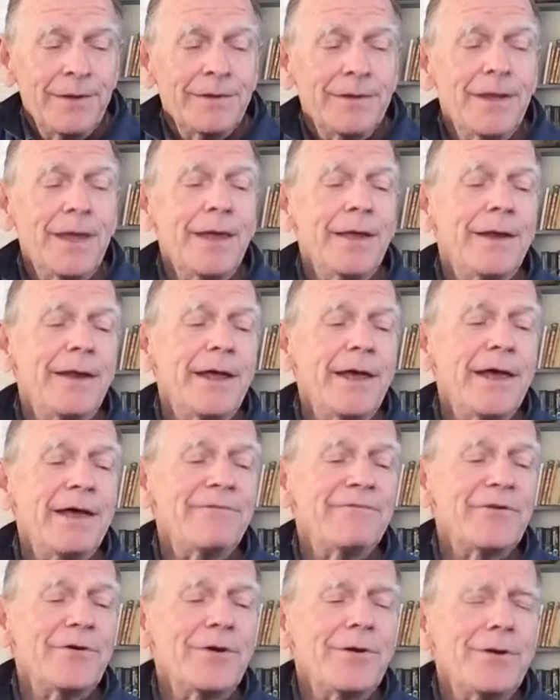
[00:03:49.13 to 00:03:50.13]
You
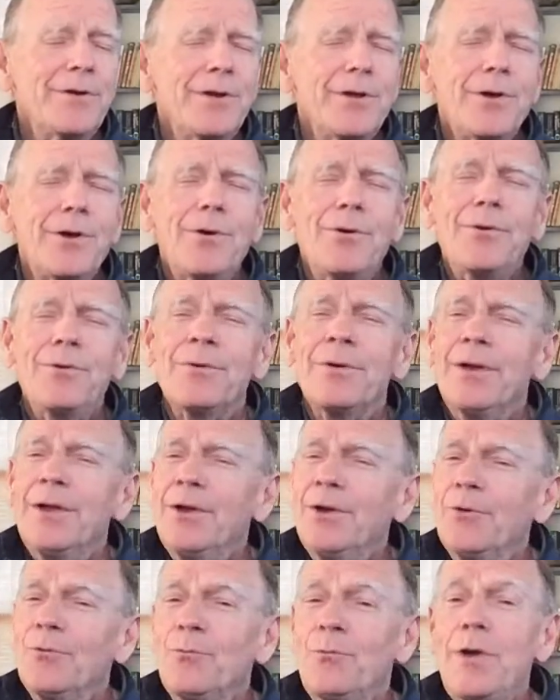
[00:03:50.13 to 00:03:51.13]
never know
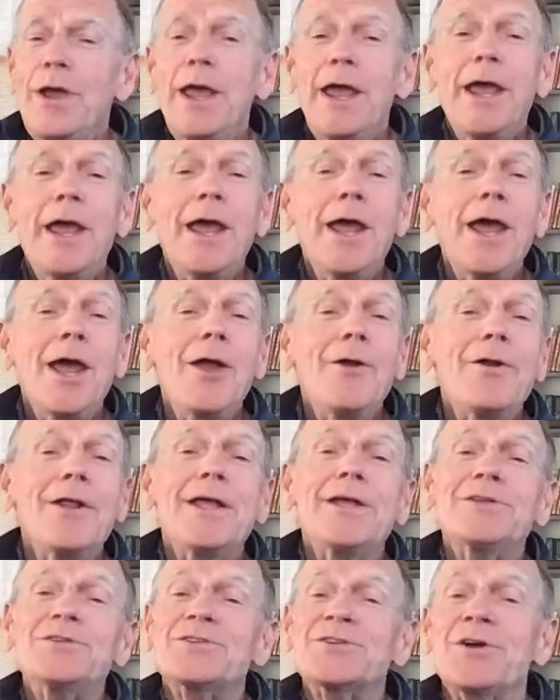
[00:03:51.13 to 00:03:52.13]
where
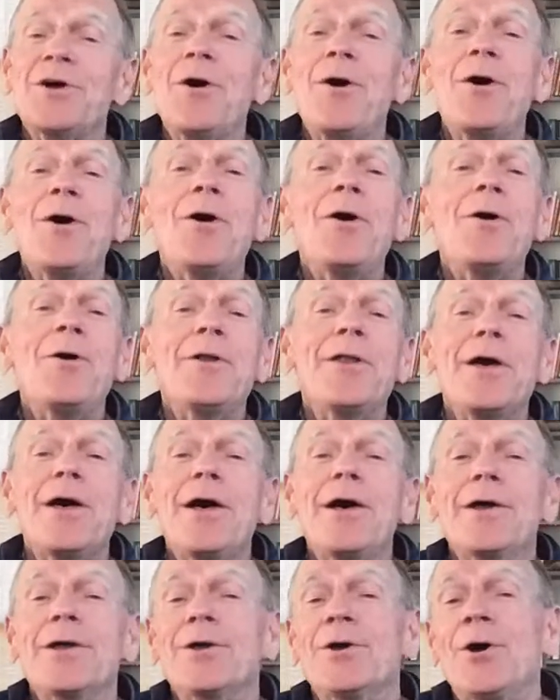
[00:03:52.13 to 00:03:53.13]
it's
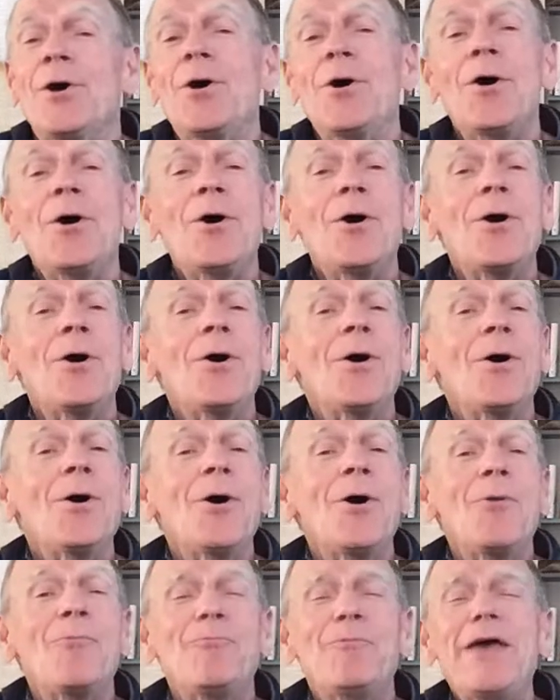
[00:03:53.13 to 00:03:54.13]
gonna
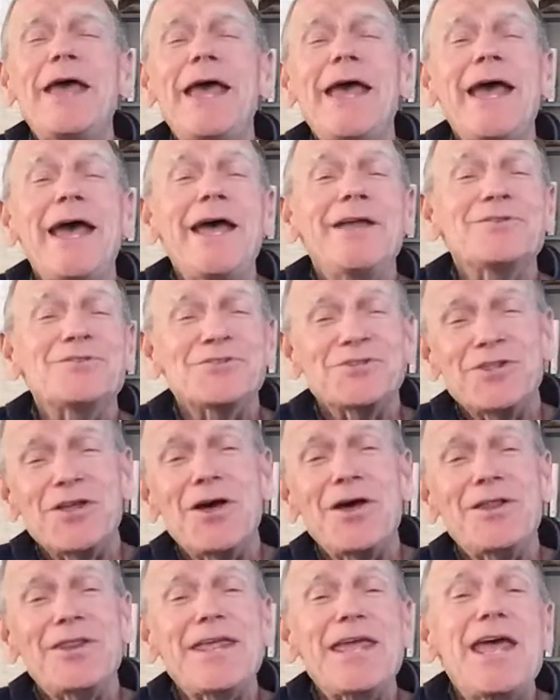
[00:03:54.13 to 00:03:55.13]
go. It's
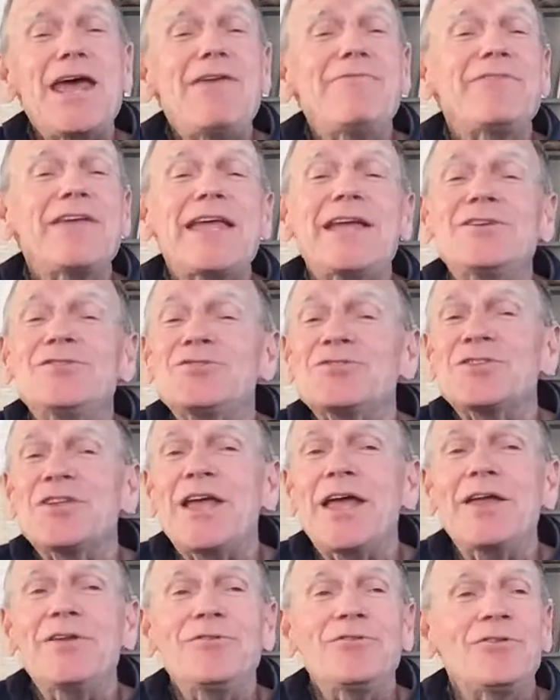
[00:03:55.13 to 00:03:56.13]
the
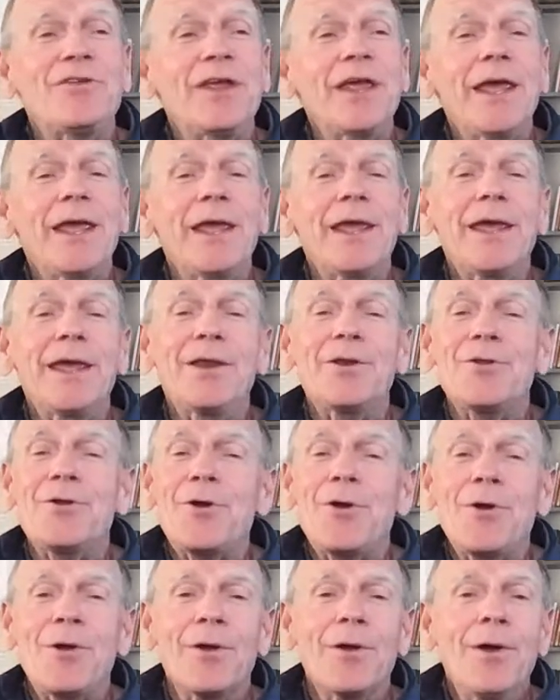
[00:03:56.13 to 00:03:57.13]
Livingston
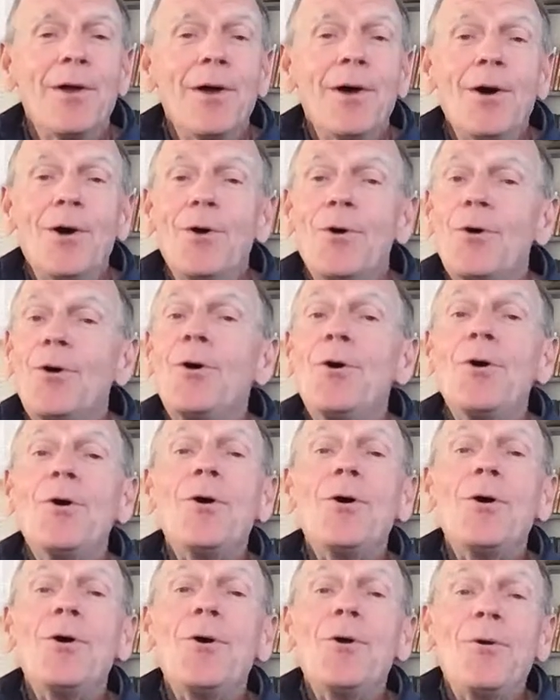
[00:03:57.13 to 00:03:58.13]
Taylor.
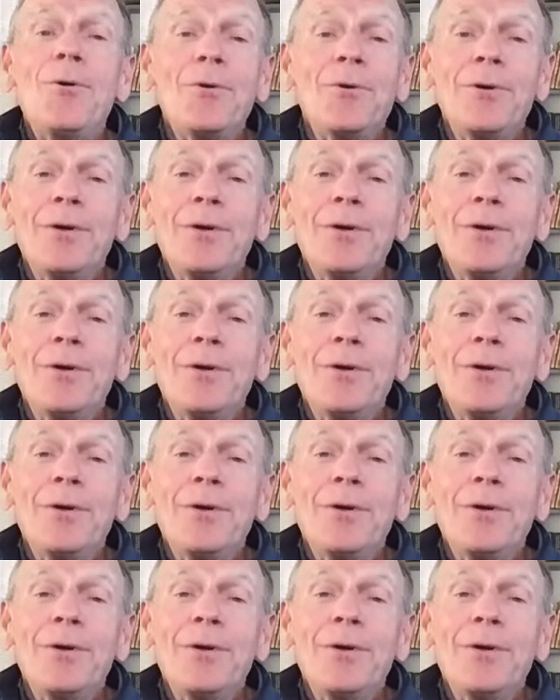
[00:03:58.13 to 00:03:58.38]
Oh,